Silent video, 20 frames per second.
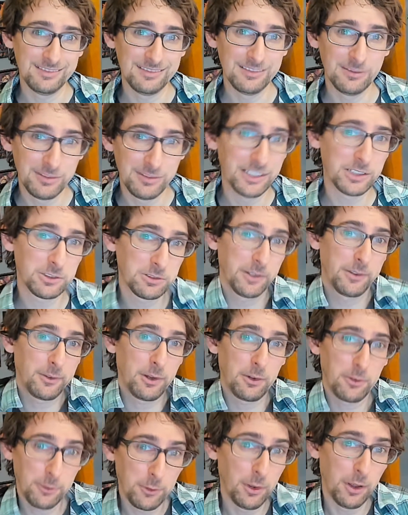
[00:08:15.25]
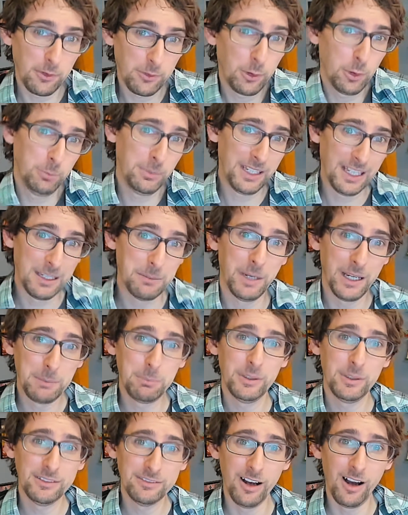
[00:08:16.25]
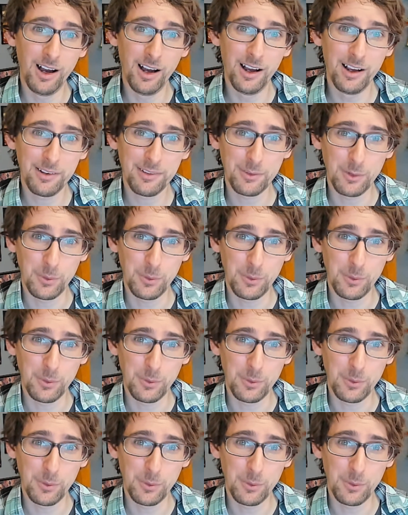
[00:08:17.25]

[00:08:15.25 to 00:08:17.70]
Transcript: literally start assuming it might be lost